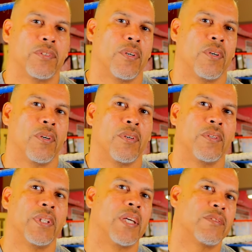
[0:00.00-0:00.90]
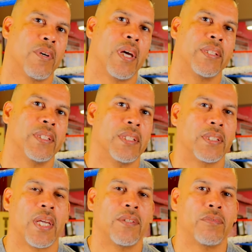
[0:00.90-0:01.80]
So that's why I
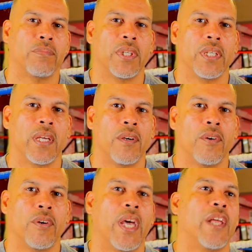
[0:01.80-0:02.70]
decided to bring it home.